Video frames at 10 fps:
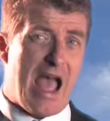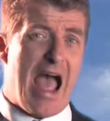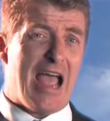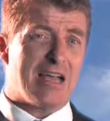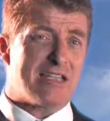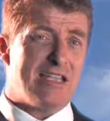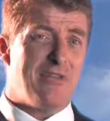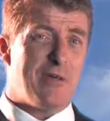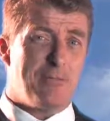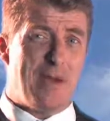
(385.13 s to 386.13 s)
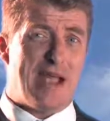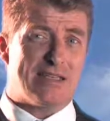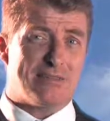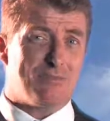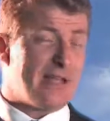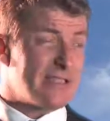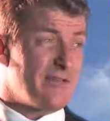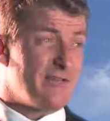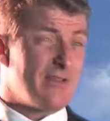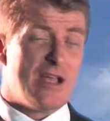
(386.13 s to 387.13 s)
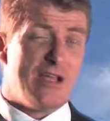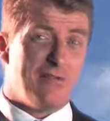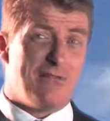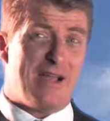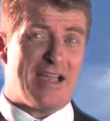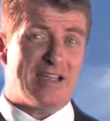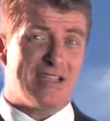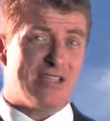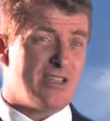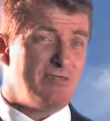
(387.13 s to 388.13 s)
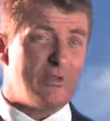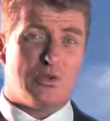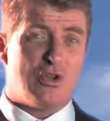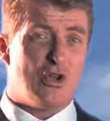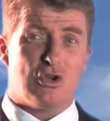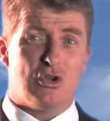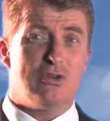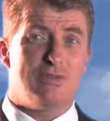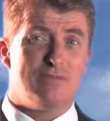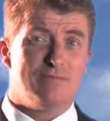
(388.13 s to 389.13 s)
Active, passive fire systems were no good.